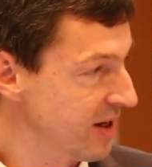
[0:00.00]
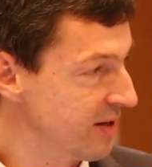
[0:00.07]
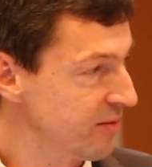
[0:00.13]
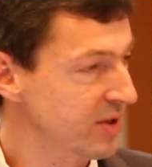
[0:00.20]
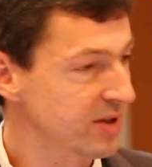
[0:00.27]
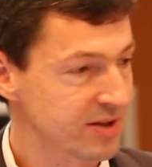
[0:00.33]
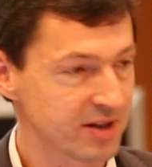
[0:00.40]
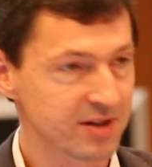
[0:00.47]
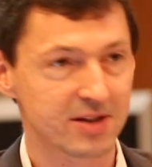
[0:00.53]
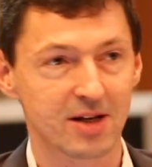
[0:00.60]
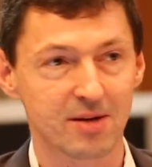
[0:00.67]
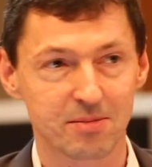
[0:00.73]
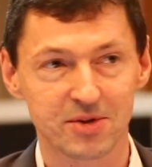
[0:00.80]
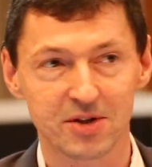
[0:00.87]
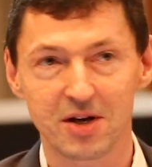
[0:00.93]
And these
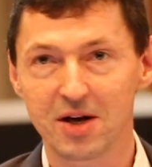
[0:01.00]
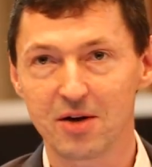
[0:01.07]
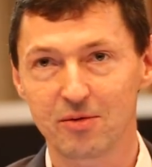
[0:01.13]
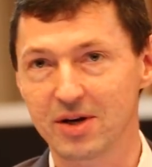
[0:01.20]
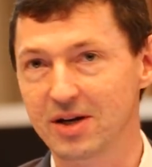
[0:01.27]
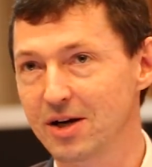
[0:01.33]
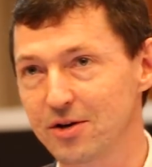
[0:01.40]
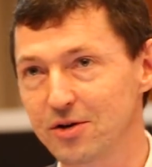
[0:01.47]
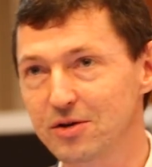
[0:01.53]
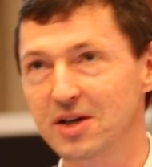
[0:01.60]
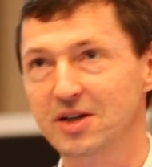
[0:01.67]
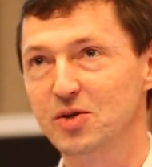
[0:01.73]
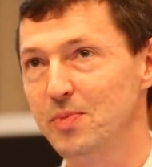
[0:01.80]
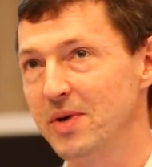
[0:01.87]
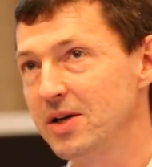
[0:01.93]
systems, we cannot
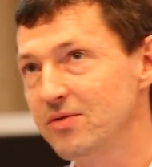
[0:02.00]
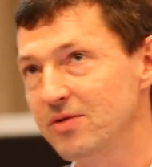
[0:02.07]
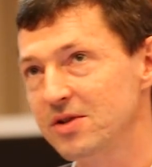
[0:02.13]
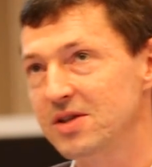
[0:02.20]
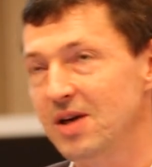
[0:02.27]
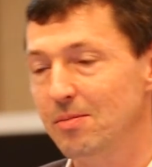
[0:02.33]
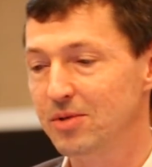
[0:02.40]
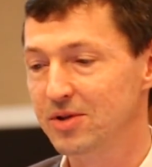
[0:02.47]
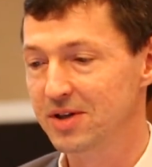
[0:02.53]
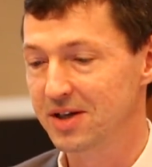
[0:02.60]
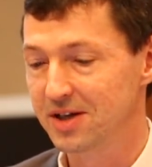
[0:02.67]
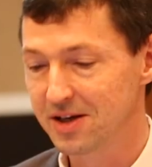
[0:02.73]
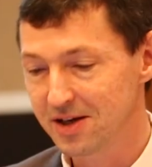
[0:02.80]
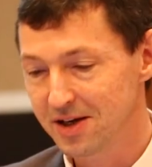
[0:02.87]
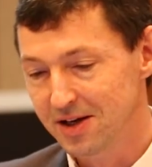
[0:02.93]
expect that
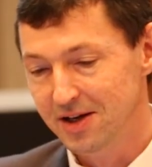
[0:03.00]
somebody